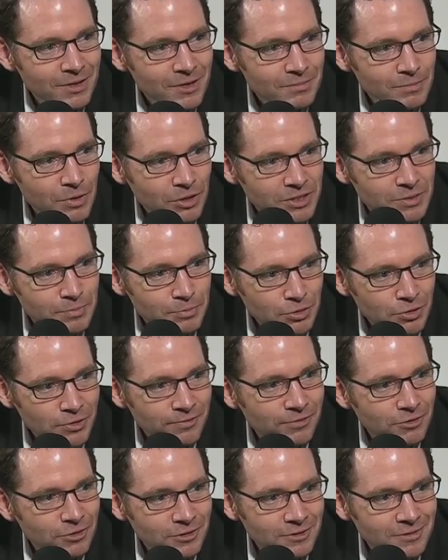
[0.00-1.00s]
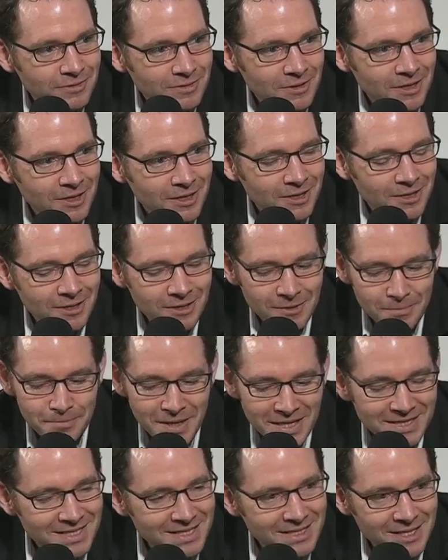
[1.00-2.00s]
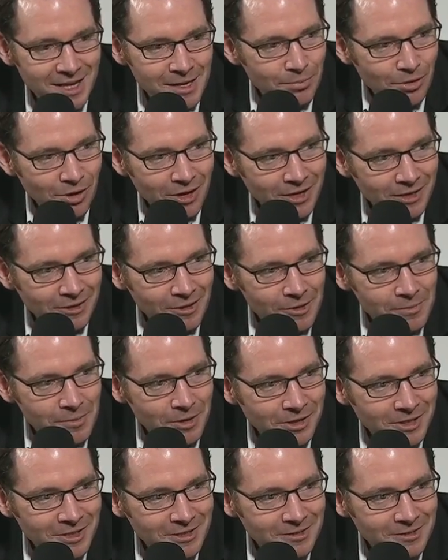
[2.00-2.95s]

most beautiful, best designed product on the market.